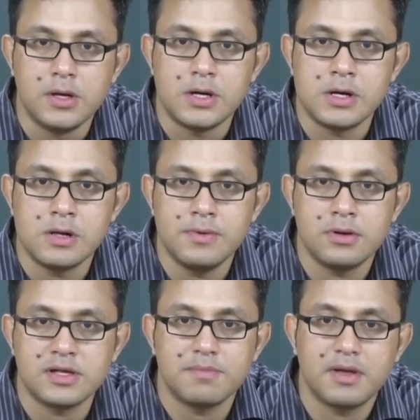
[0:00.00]
Uh, you
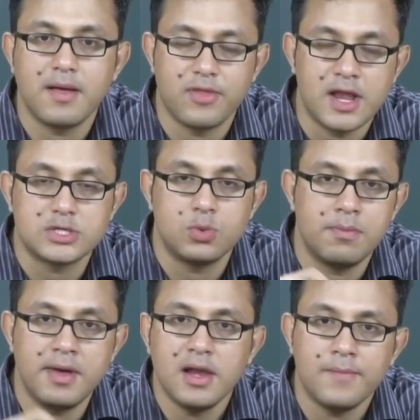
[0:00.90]
know, that becomes an act of
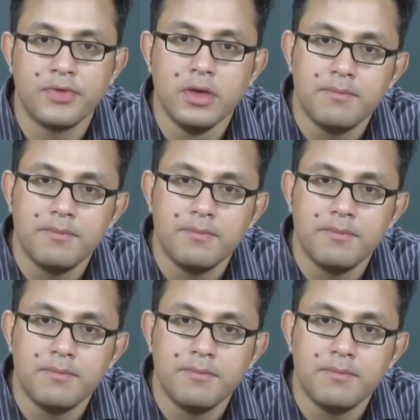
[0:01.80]
rebellion.